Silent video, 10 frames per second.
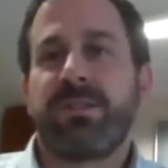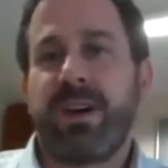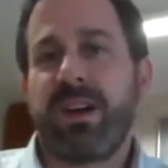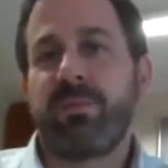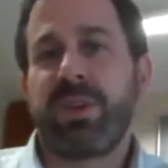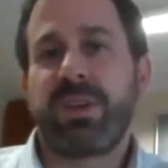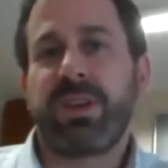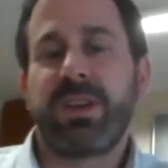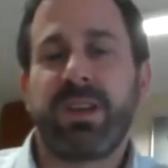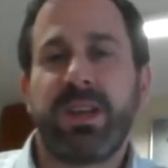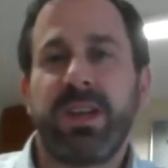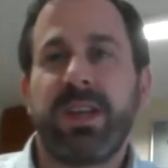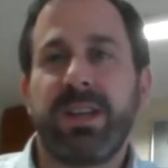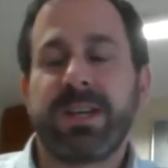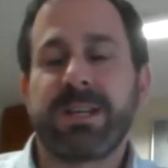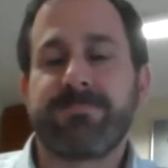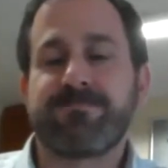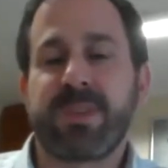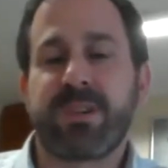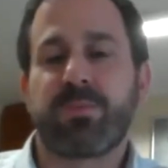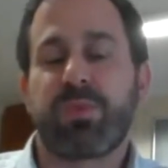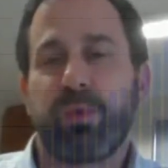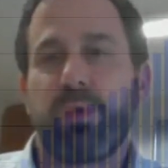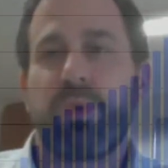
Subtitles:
5 million in under parole